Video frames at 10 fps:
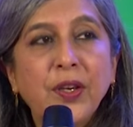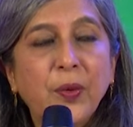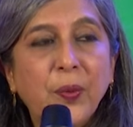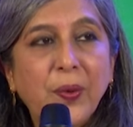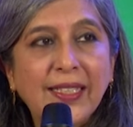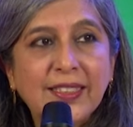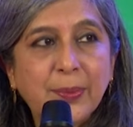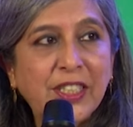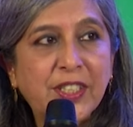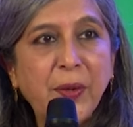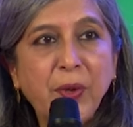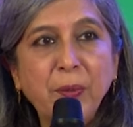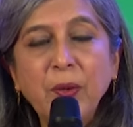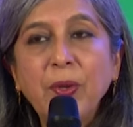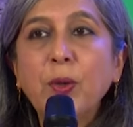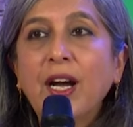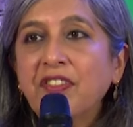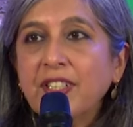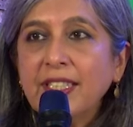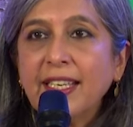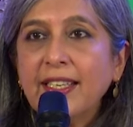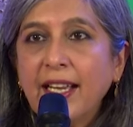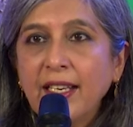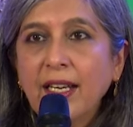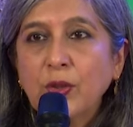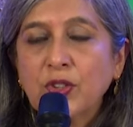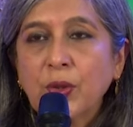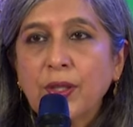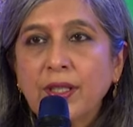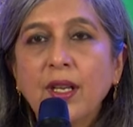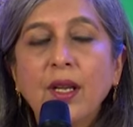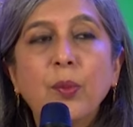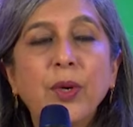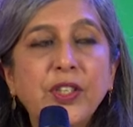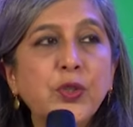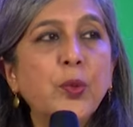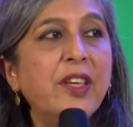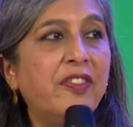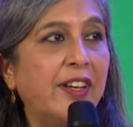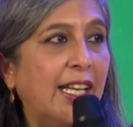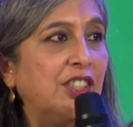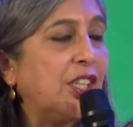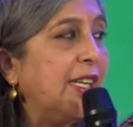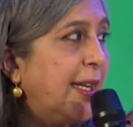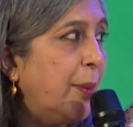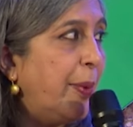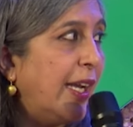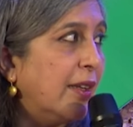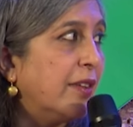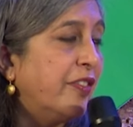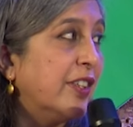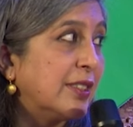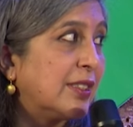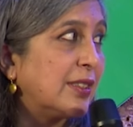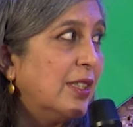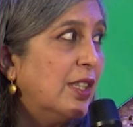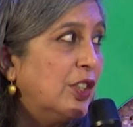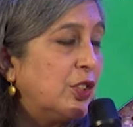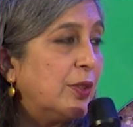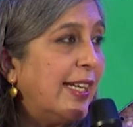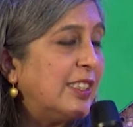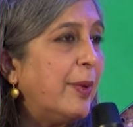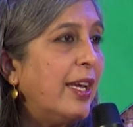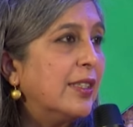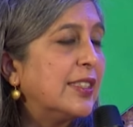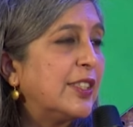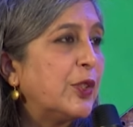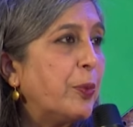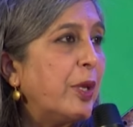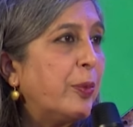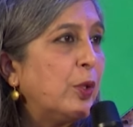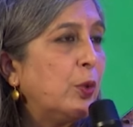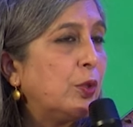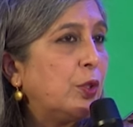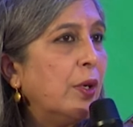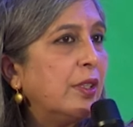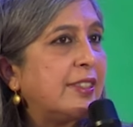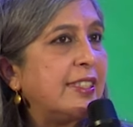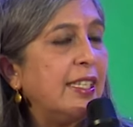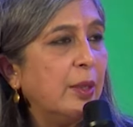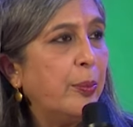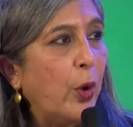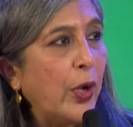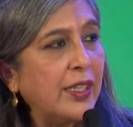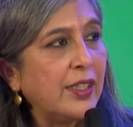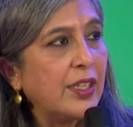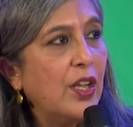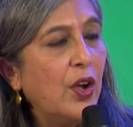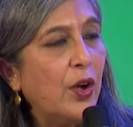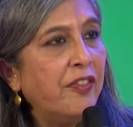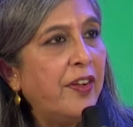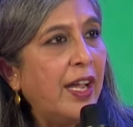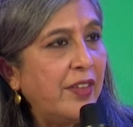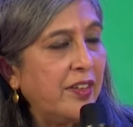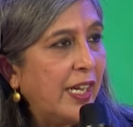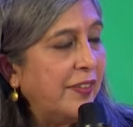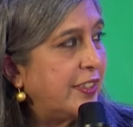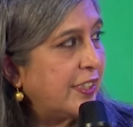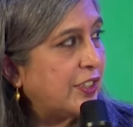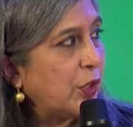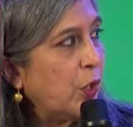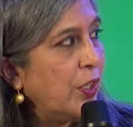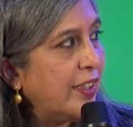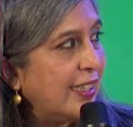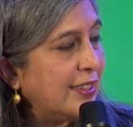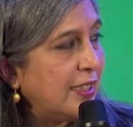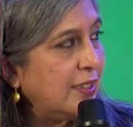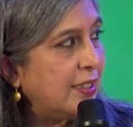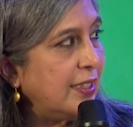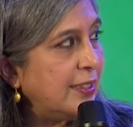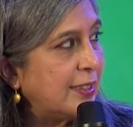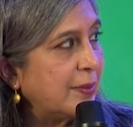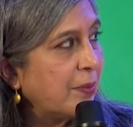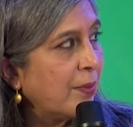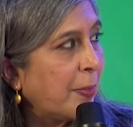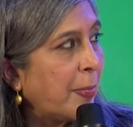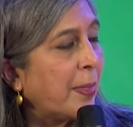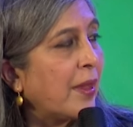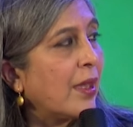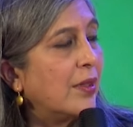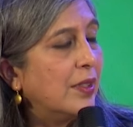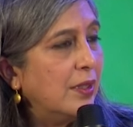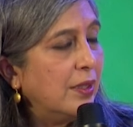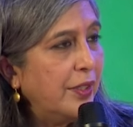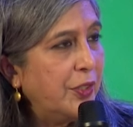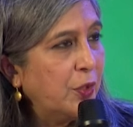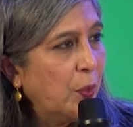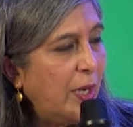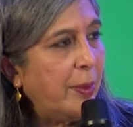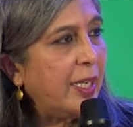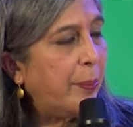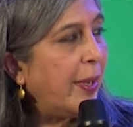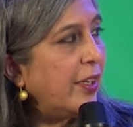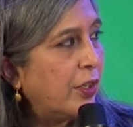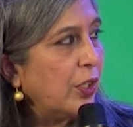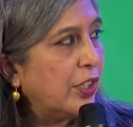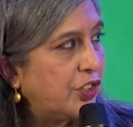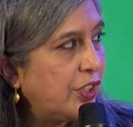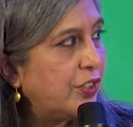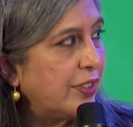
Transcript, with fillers: and especially women will look after the entire household, but you be financially independent first. So that's my answer to people who don't see the point of having 5, 6 crore in their 60s. You will be dependent on your children.